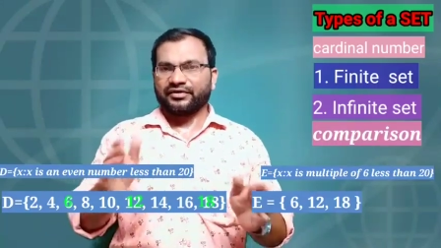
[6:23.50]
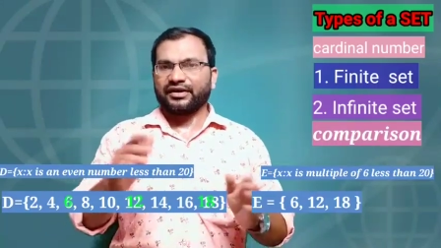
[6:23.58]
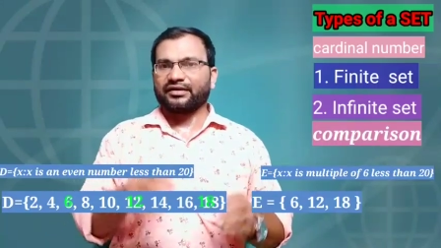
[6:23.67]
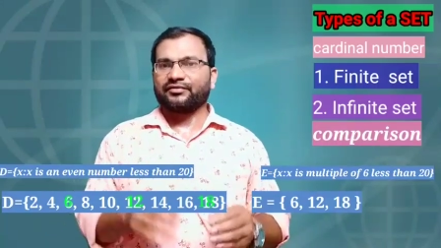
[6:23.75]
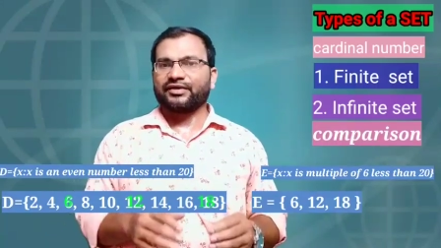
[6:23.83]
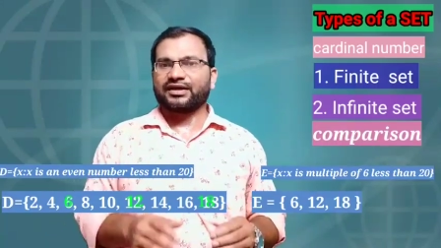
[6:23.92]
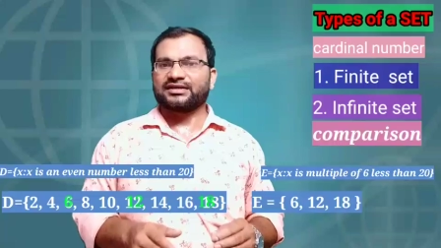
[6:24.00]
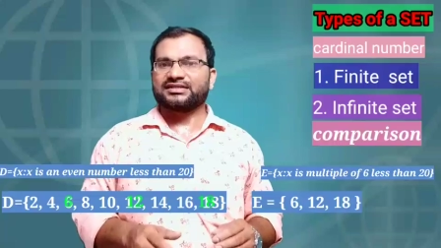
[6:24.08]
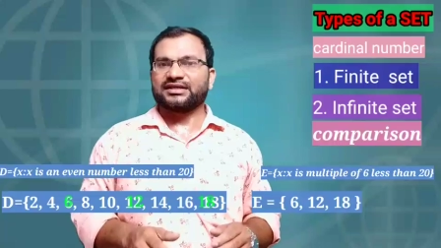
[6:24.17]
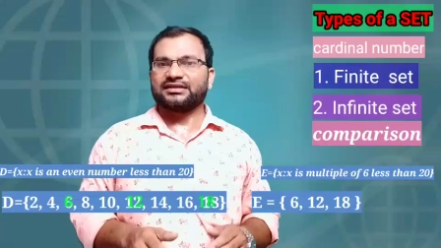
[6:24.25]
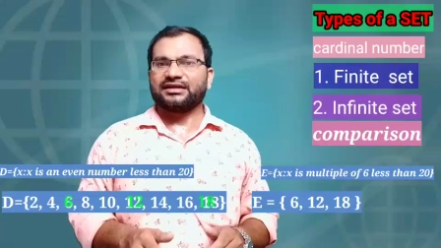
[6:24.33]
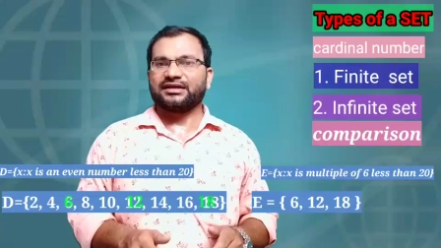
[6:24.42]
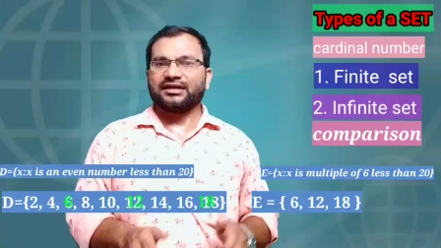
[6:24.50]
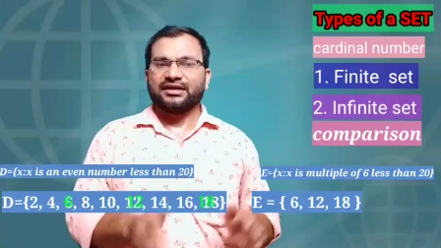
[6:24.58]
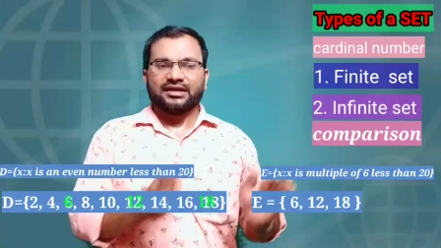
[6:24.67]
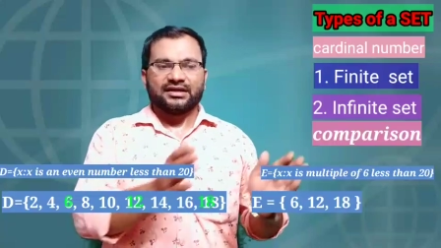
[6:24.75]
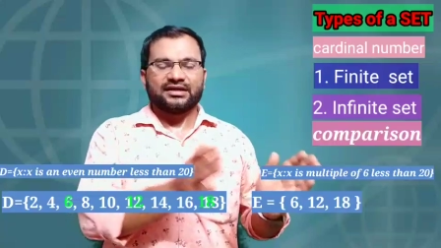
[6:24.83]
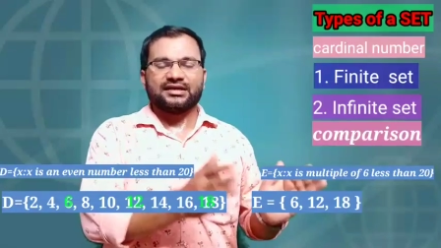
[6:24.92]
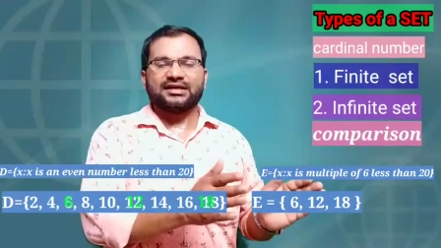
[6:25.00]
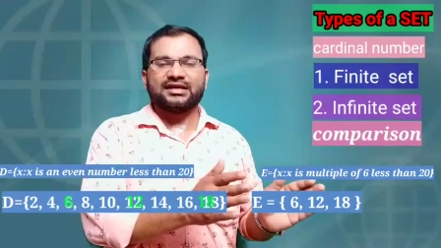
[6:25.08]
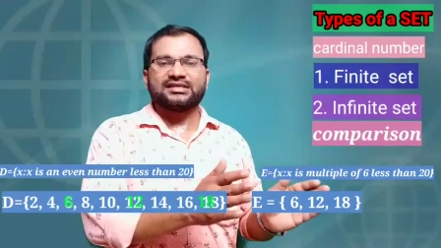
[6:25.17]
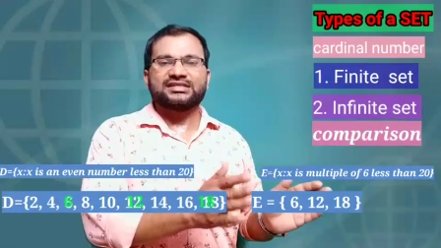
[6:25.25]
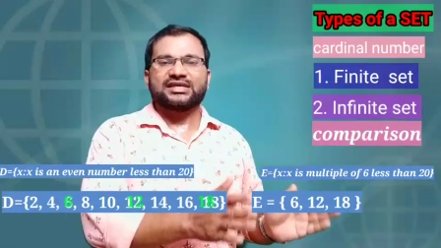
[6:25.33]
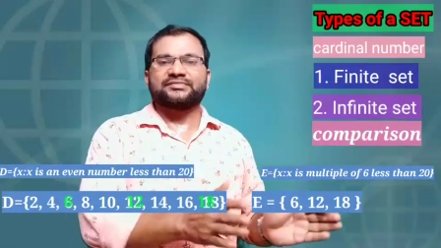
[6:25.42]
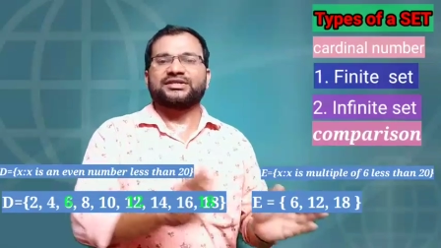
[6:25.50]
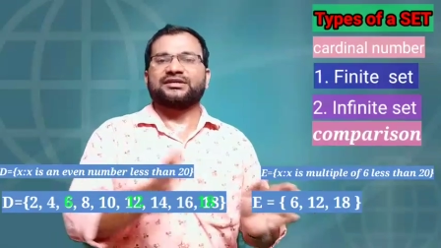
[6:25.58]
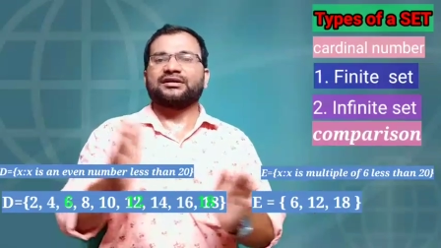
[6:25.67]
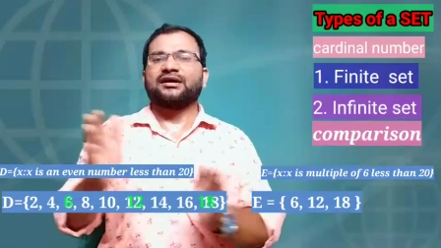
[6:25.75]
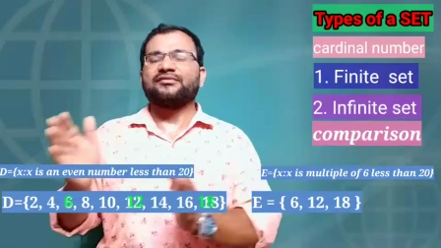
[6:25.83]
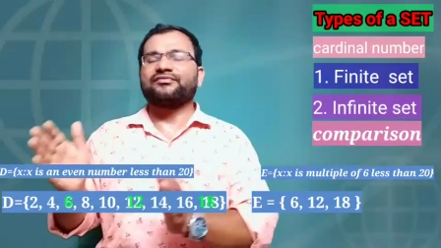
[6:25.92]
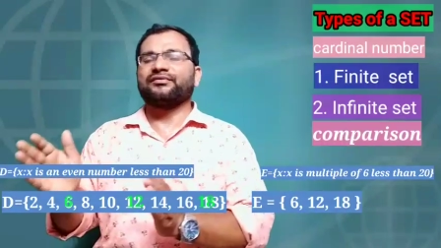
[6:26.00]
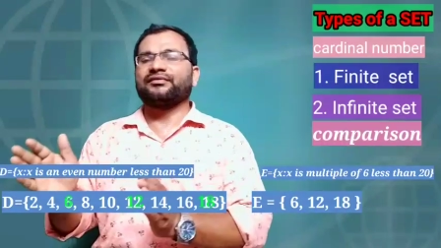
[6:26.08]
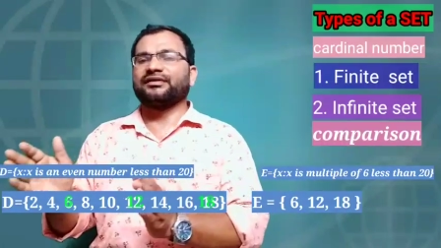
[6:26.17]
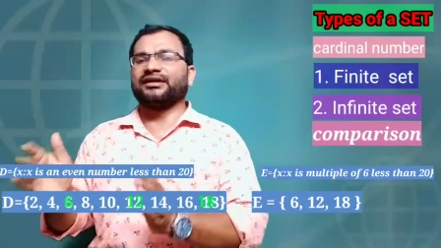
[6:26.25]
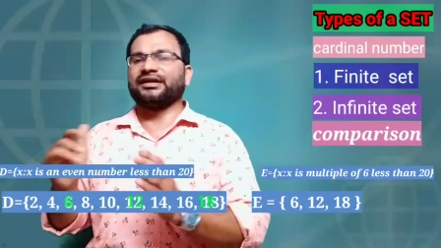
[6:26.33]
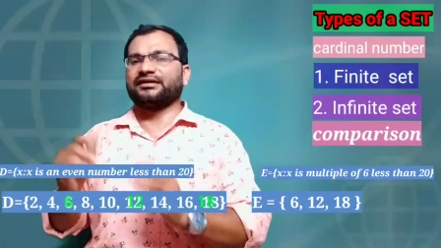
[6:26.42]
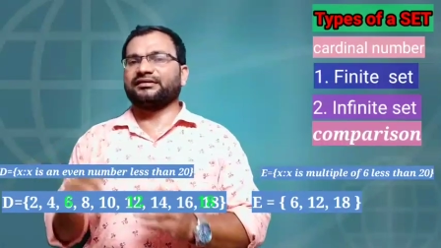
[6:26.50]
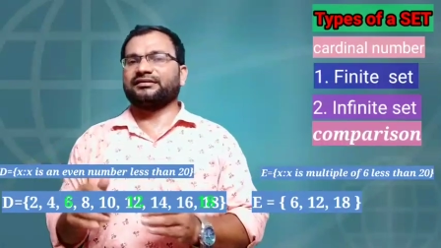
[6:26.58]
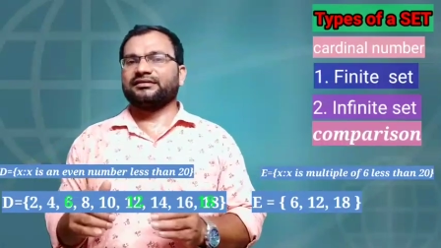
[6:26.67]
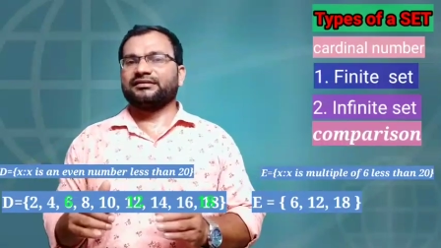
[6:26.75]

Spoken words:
way we can say that E is subset of D.